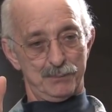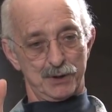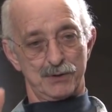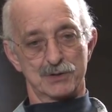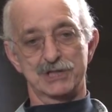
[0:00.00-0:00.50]

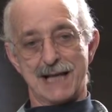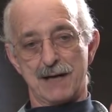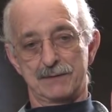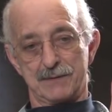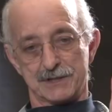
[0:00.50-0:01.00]
put your
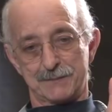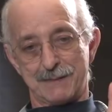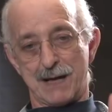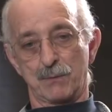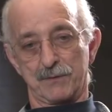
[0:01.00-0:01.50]
snout to the
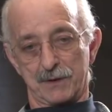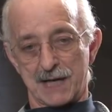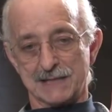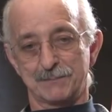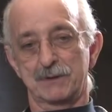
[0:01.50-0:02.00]
spout where the
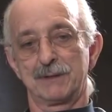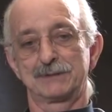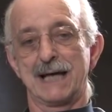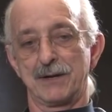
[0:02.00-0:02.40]
gospel comes